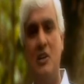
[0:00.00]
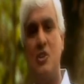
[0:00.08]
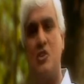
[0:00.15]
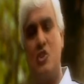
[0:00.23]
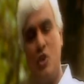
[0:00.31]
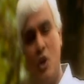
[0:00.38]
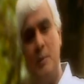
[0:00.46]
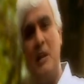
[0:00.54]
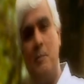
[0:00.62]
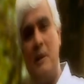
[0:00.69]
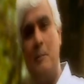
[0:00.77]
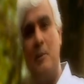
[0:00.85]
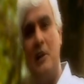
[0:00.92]
so many
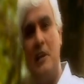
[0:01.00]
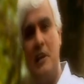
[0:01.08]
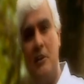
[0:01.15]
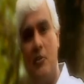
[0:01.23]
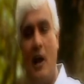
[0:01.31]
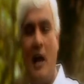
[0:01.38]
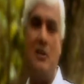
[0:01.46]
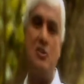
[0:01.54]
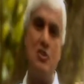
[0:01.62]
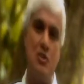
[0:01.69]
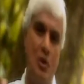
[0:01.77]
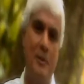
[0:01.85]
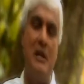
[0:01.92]
people live and
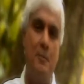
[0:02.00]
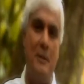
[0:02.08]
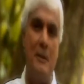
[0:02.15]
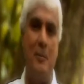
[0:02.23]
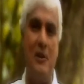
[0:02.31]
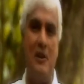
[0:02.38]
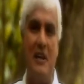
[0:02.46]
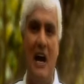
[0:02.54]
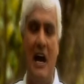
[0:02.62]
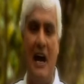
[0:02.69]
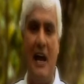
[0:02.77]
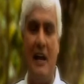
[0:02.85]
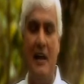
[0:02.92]
so many people
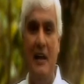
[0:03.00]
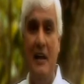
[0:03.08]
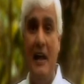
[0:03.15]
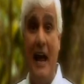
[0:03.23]
die,